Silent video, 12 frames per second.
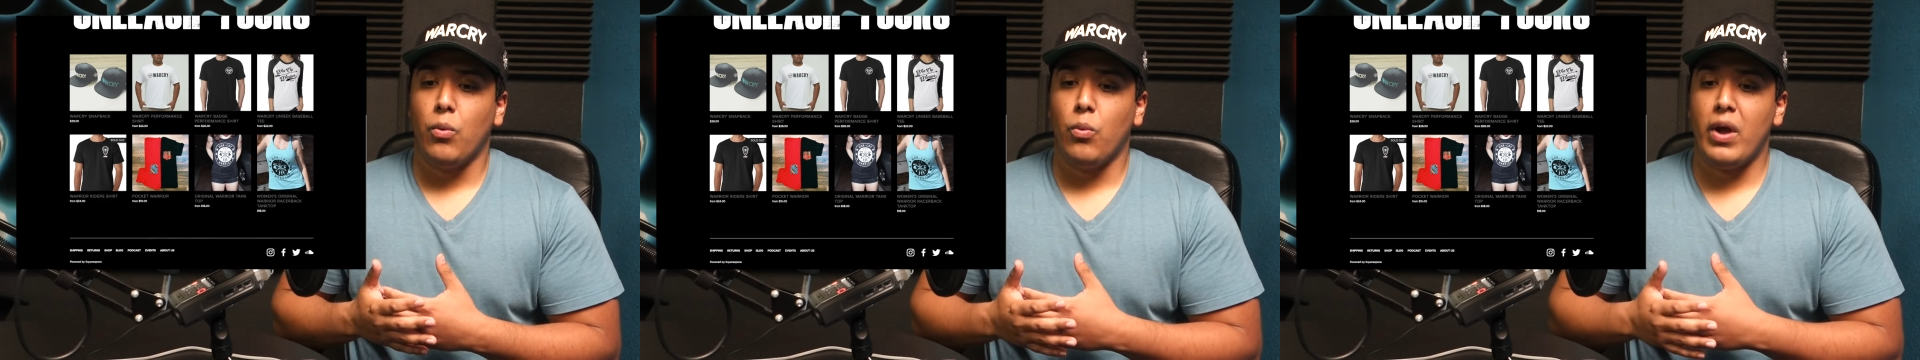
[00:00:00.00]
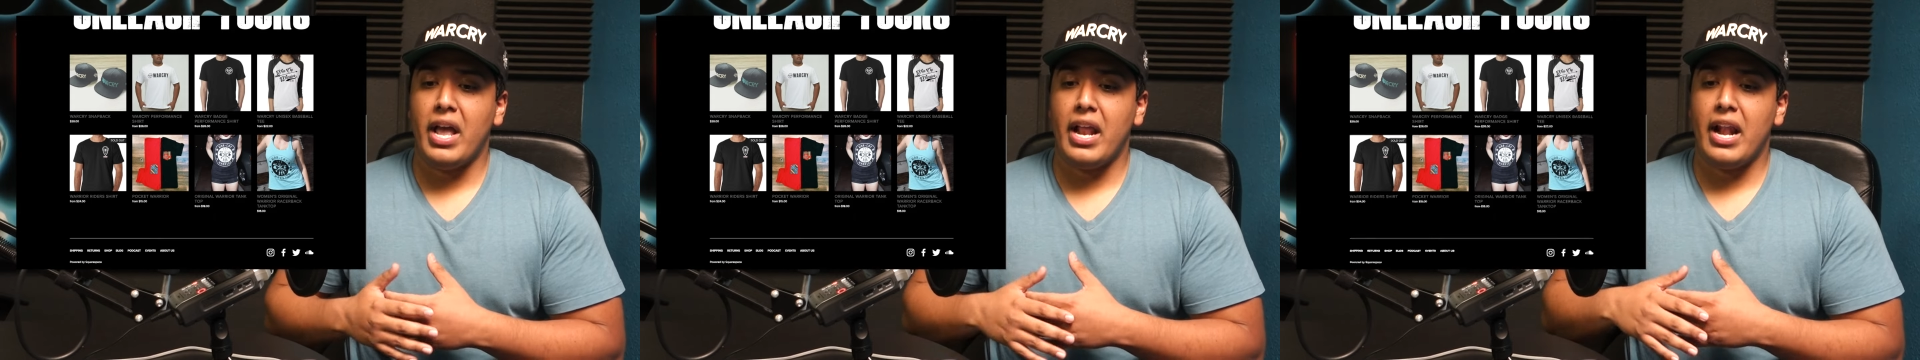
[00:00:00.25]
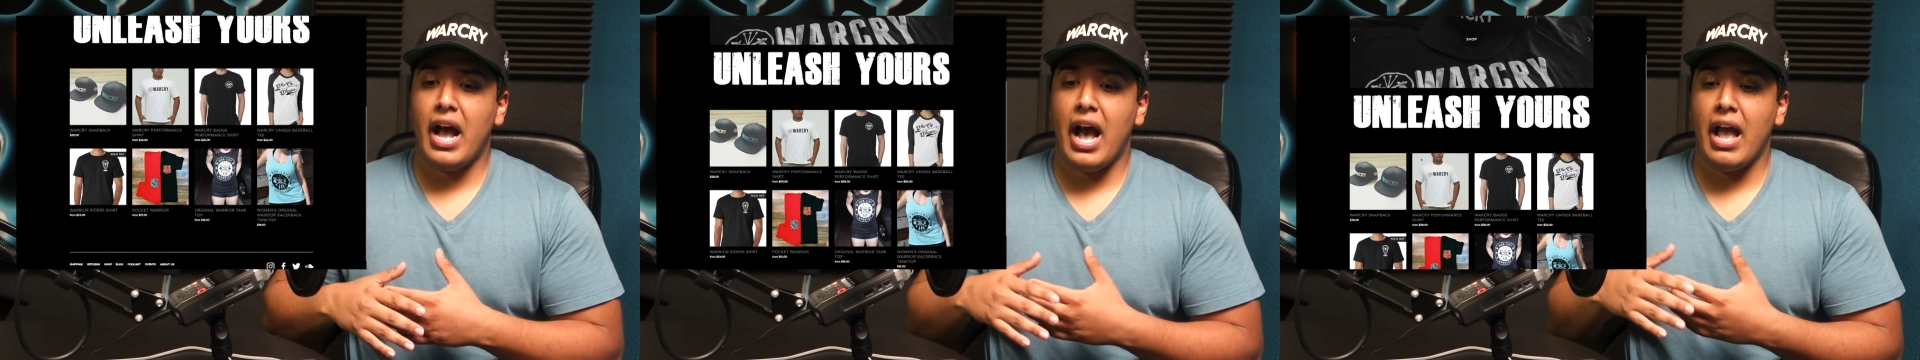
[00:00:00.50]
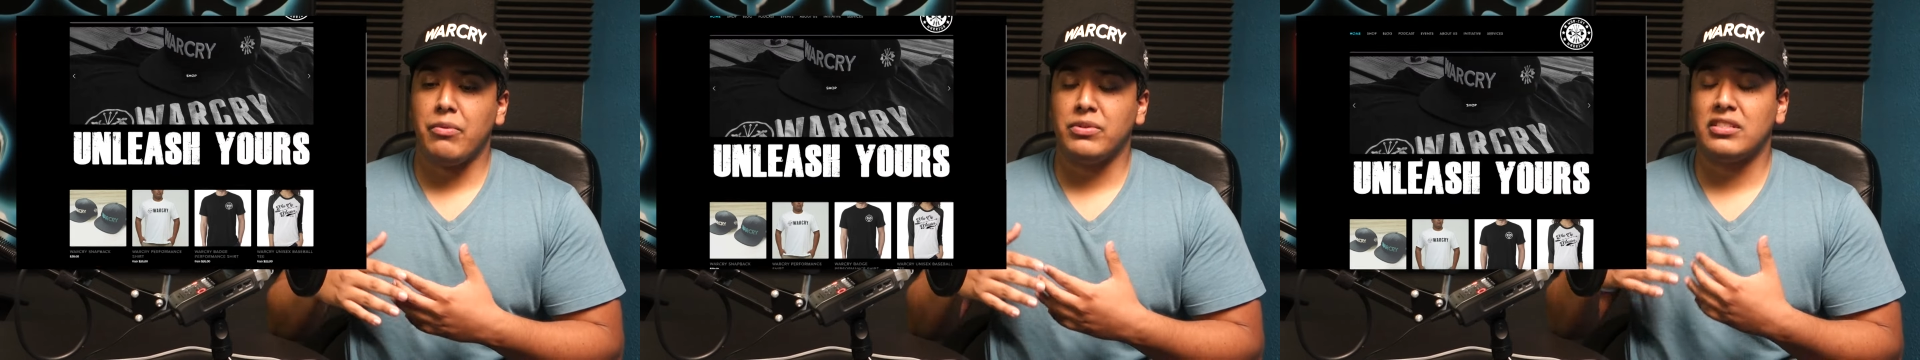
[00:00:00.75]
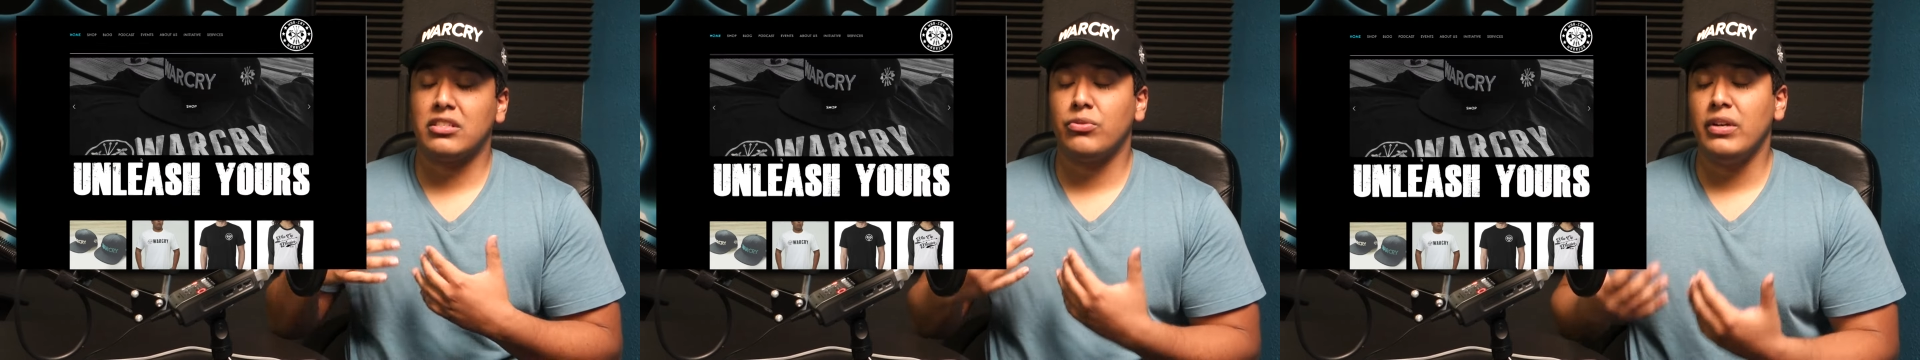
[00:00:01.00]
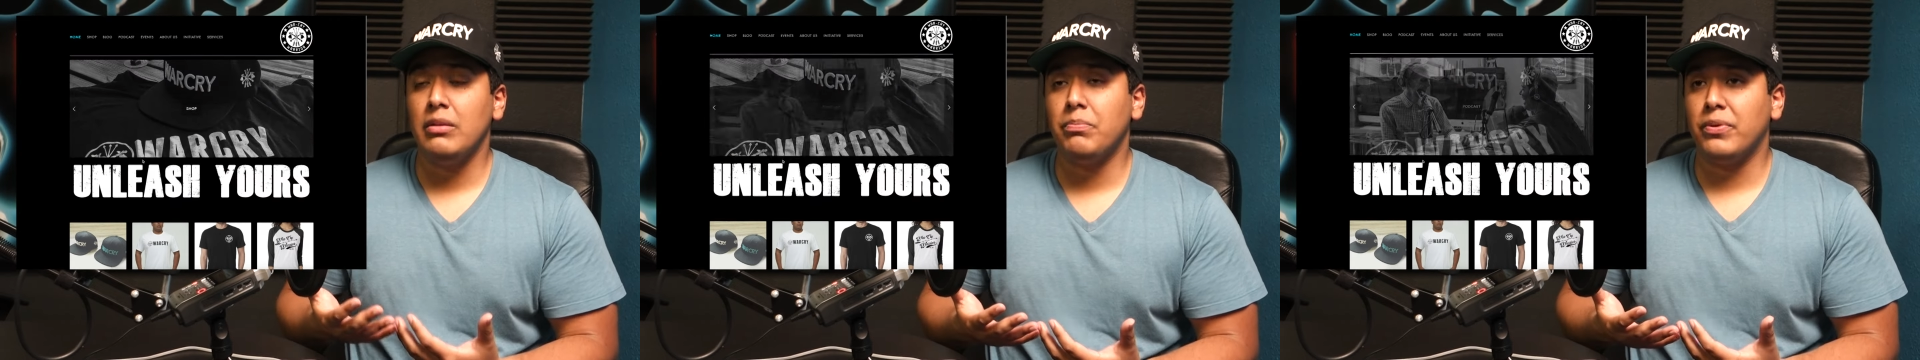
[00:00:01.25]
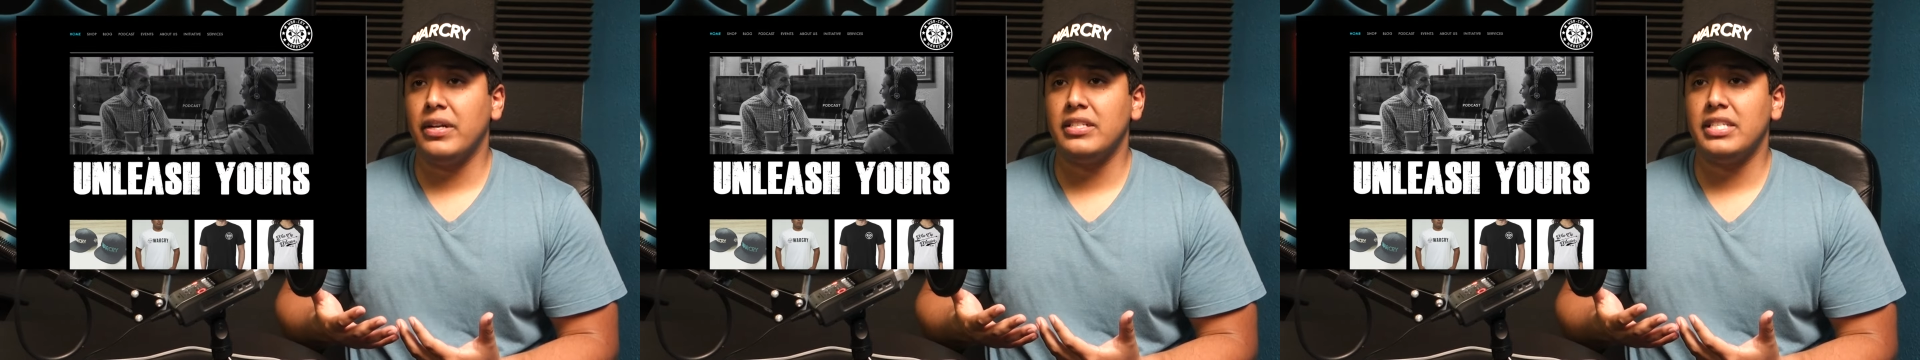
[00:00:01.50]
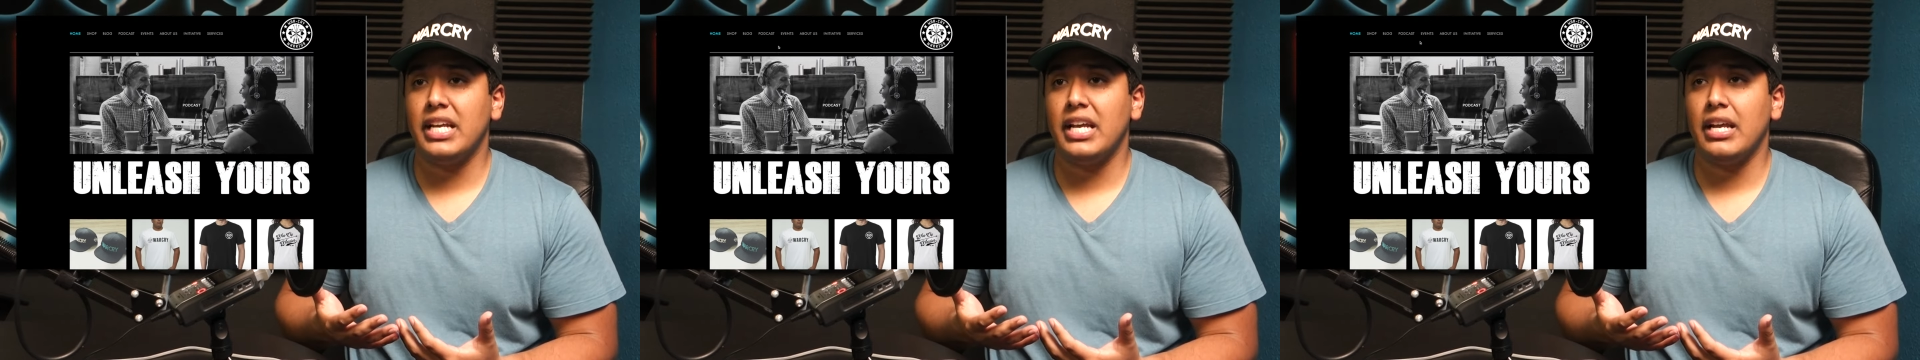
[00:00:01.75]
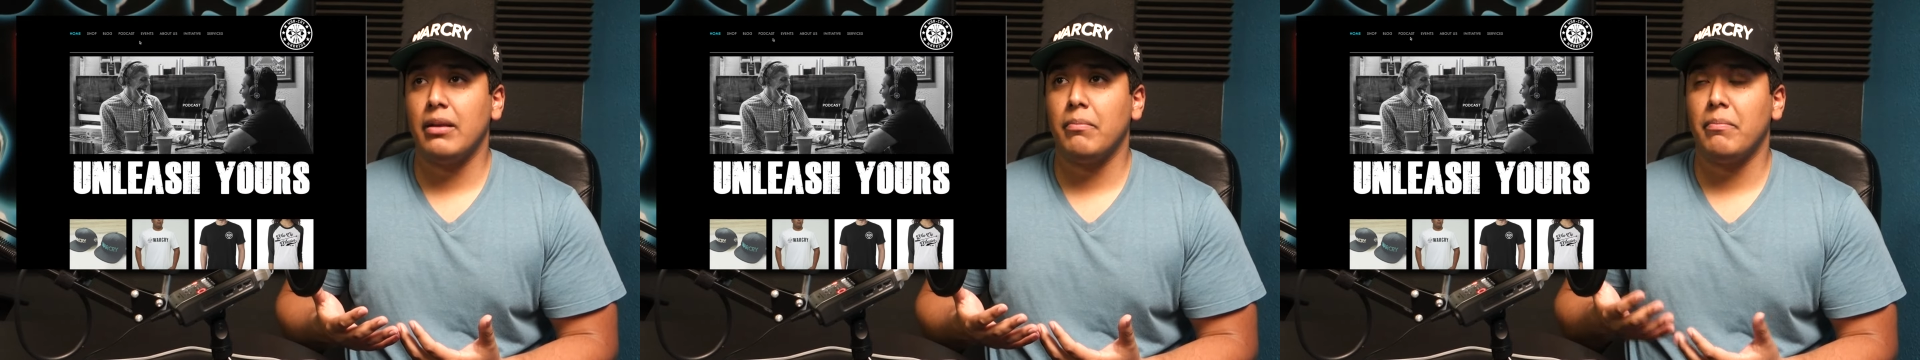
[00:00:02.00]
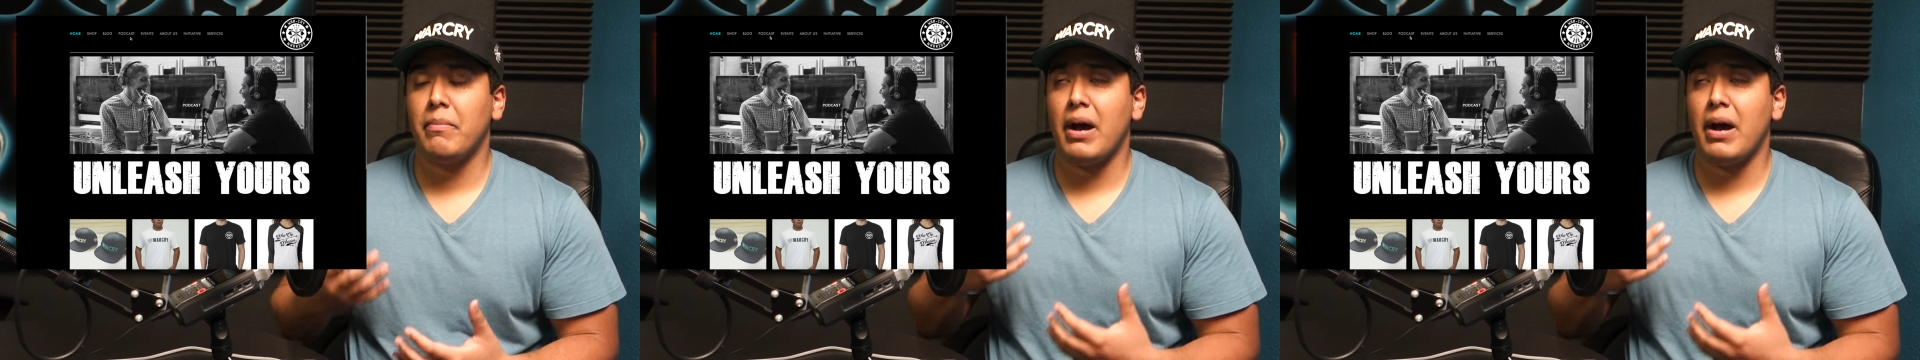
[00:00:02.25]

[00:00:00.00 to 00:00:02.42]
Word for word: When I was screen printing,